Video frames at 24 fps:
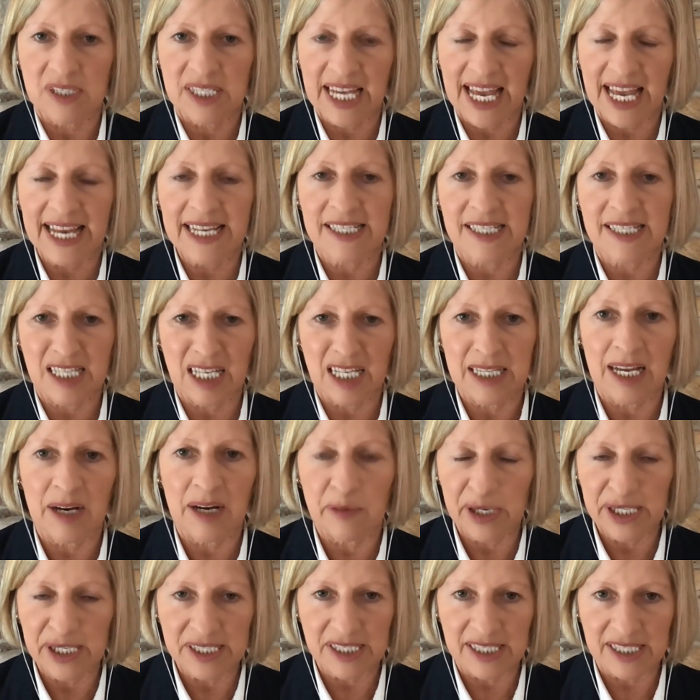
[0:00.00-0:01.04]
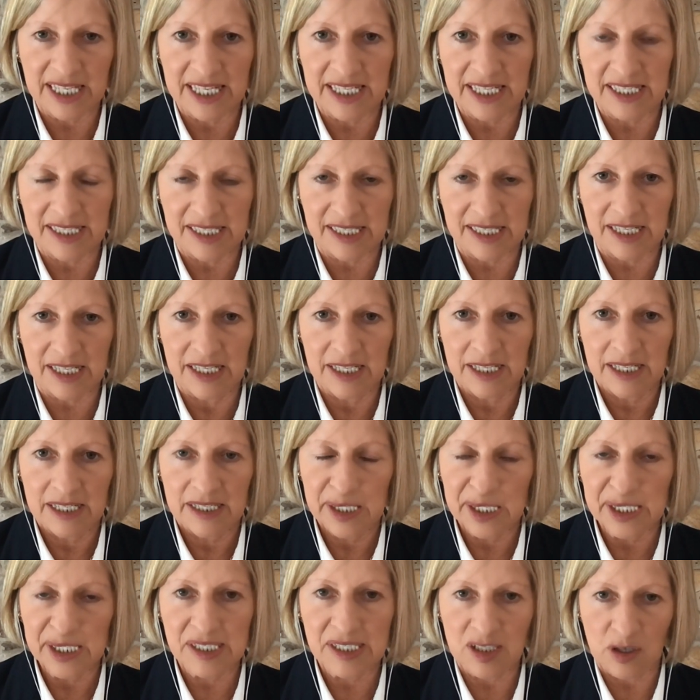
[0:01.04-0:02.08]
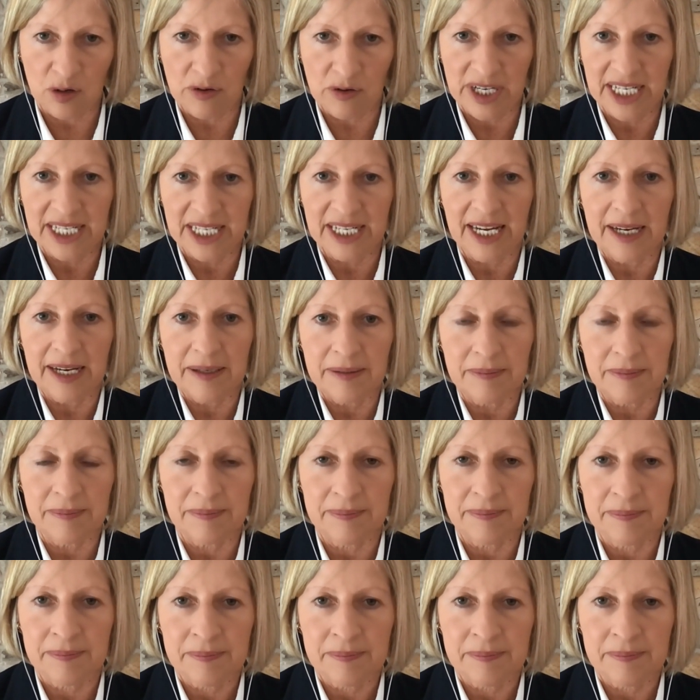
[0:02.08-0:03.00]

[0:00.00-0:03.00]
test than there is this this screening.